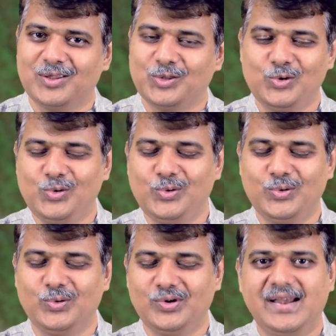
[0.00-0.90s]

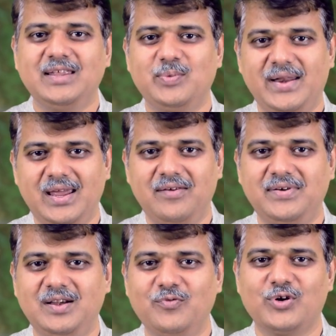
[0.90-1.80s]
So it is very
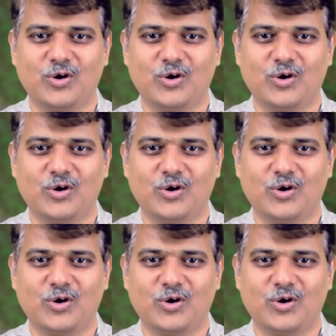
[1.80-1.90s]
evident for a